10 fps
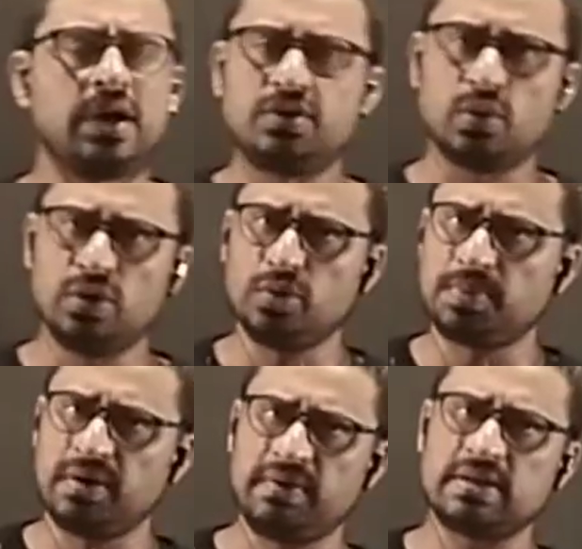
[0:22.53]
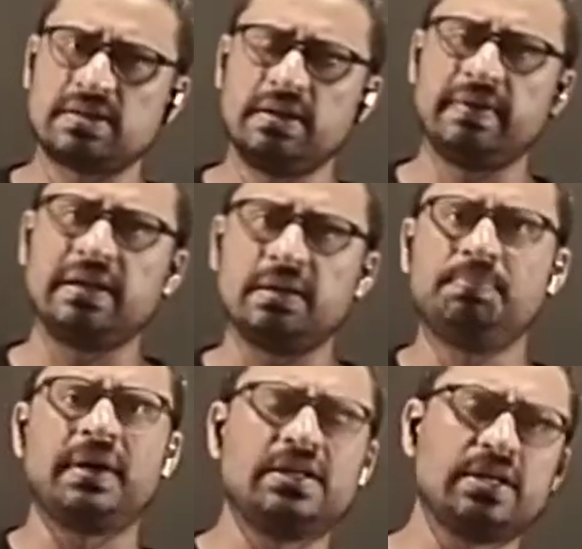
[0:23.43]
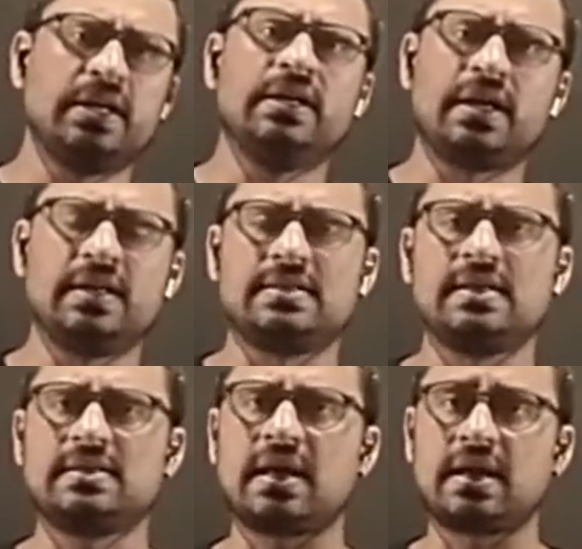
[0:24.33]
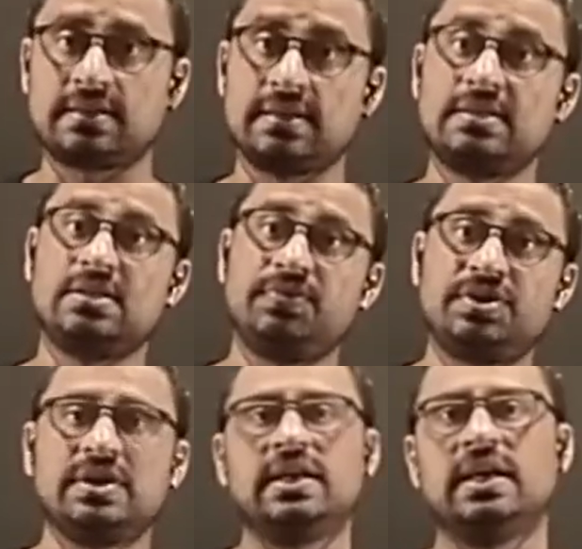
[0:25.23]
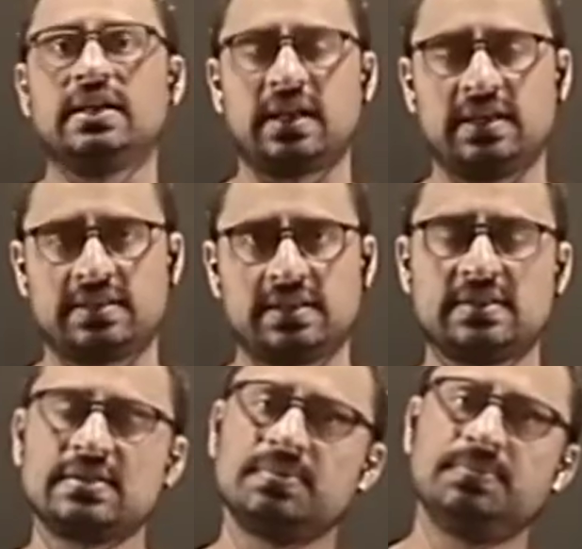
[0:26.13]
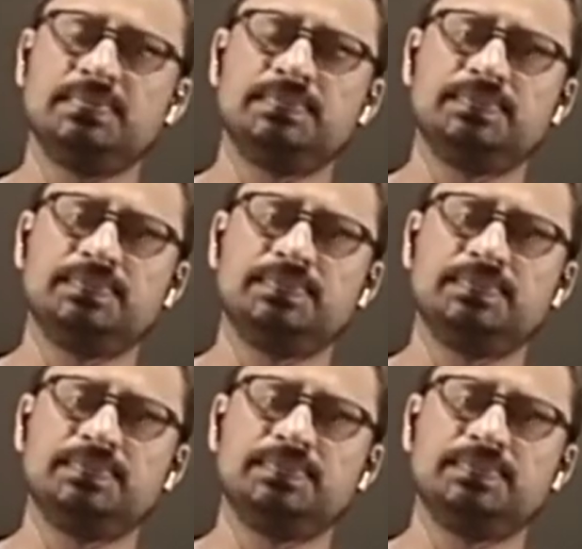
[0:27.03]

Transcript: I told you previously, when temperature increases, resistivity increases.